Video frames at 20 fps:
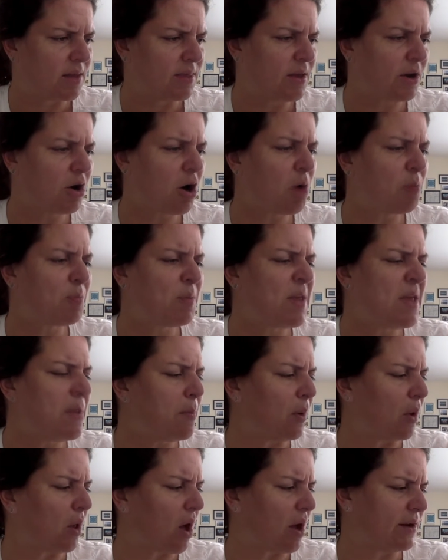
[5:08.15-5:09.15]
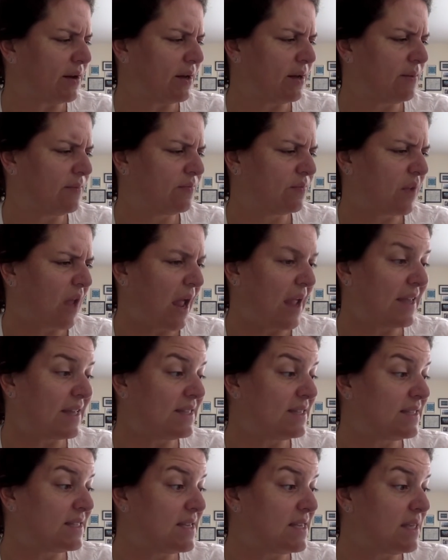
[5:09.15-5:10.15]
There are people on it. I
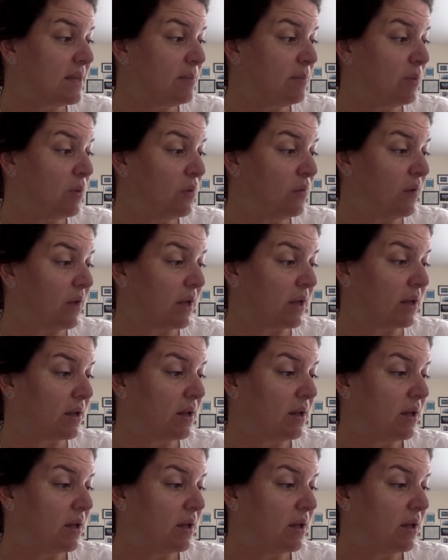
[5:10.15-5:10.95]
can see them moving.